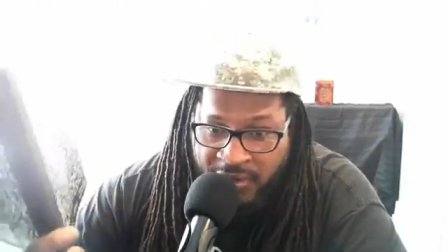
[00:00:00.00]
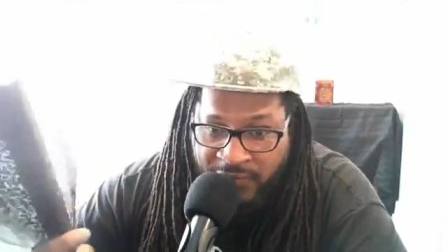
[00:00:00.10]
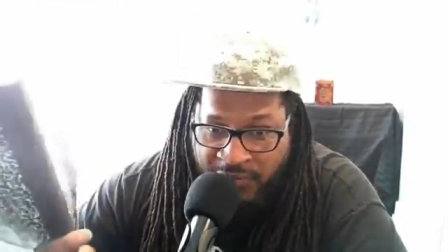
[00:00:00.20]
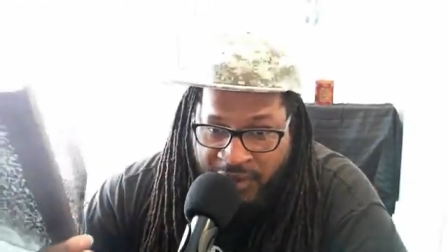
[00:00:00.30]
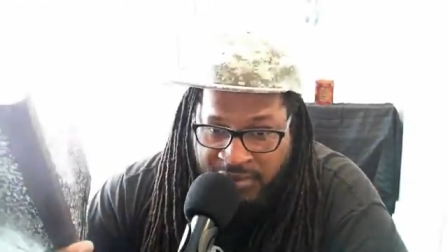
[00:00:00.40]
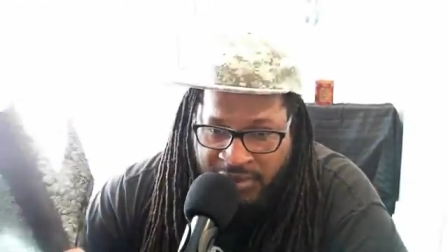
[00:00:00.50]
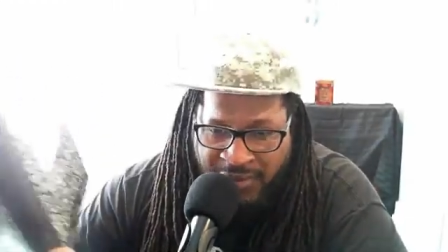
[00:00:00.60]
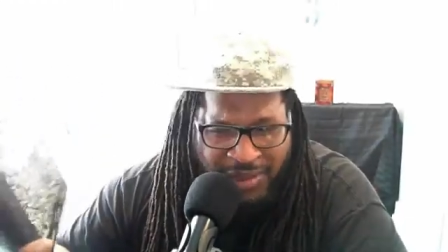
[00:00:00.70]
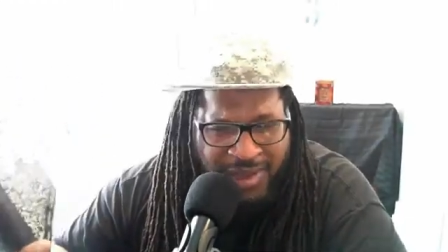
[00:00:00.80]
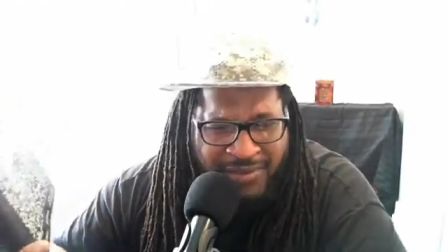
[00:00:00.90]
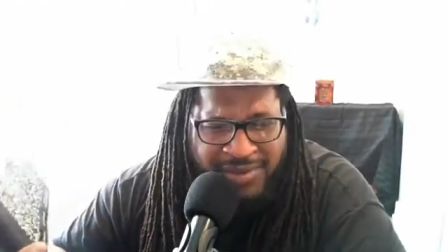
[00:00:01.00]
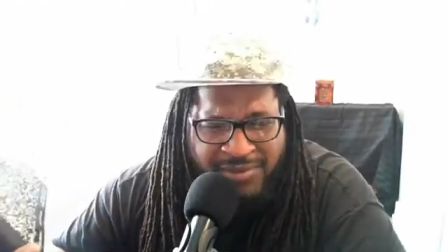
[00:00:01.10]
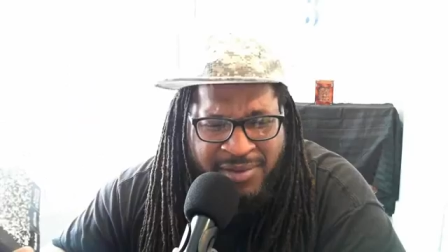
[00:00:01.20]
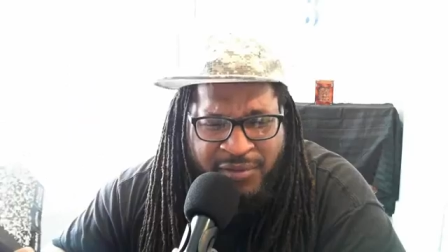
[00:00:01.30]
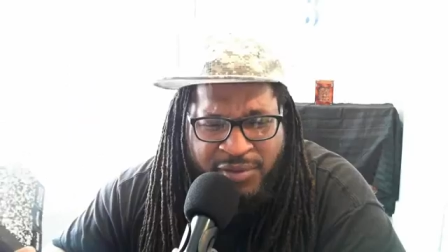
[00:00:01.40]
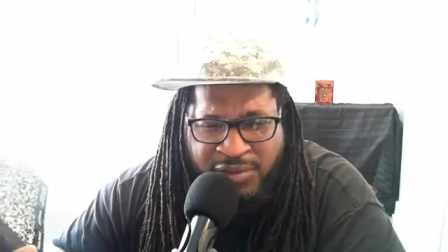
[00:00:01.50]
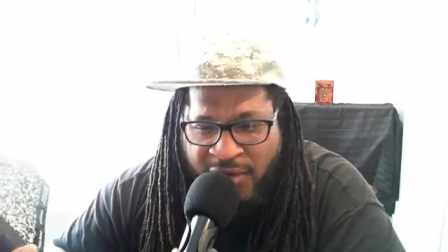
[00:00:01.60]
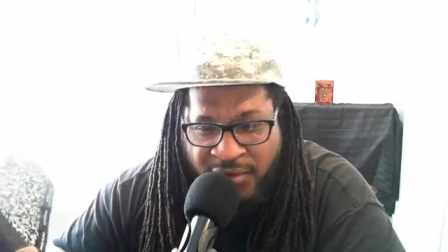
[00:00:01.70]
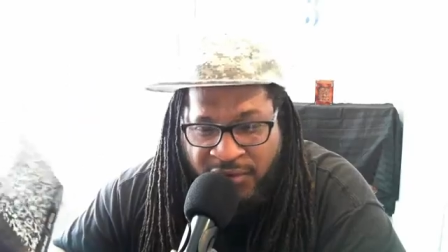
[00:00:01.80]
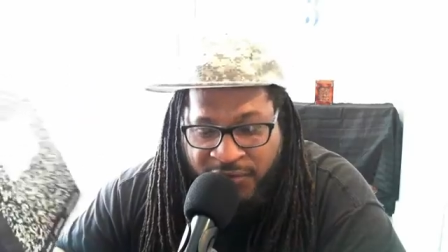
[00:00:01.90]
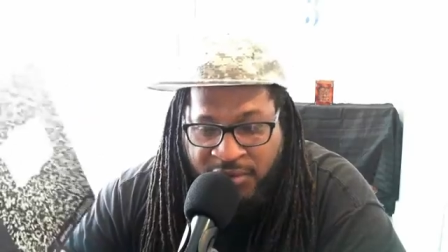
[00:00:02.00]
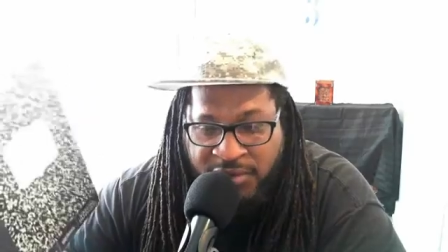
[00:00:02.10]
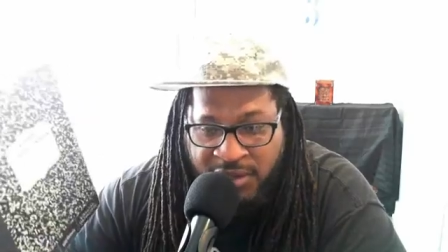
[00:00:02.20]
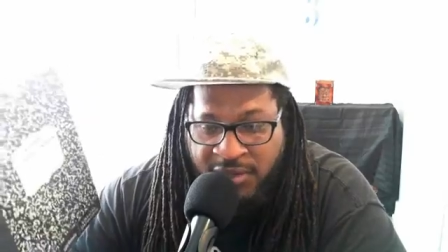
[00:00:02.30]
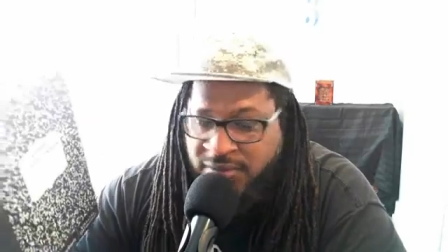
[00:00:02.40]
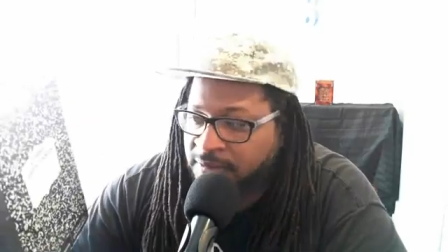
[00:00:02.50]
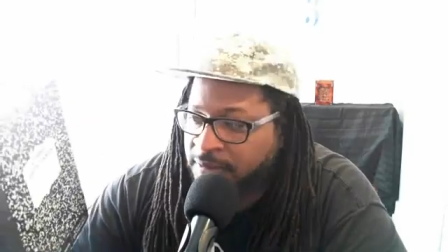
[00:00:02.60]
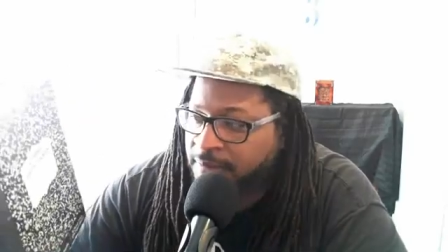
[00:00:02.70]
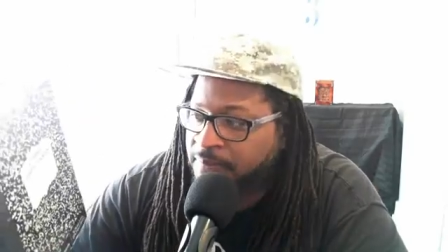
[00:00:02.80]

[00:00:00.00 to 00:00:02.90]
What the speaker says: you can find yourself, I think I've seen some for 74 cents.